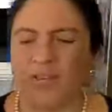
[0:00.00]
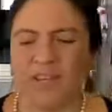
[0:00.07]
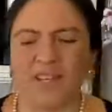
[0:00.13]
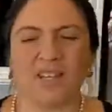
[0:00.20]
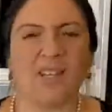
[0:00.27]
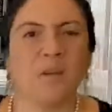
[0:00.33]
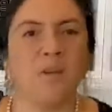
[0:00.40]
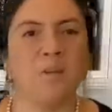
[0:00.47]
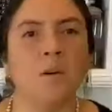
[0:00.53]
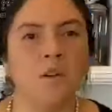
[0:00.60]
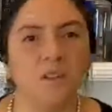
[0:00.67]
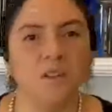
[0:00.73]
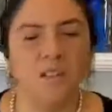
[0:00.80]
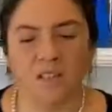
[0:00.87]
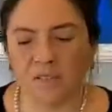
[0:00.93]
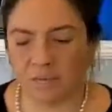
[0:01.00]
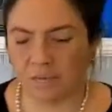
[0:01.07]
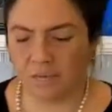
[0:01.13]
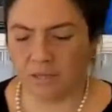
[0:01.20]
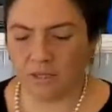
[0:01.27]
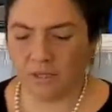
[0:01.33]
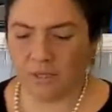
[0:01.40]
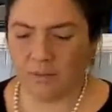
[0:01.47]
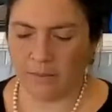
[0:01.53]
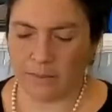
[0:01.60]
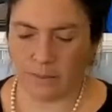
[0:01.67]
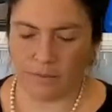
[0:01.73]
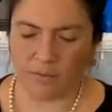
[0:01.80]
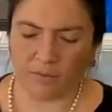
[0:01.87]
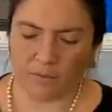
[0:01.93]
that sponges really
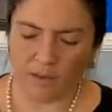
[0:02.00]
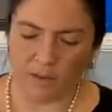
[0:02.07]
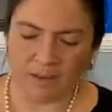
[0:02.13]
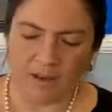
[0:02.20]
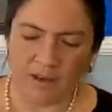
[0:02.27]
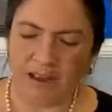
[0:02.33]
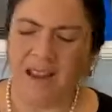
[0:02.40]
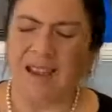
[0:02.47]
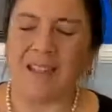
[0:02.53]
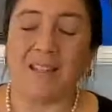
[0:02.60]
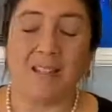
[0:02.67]
beautifully. It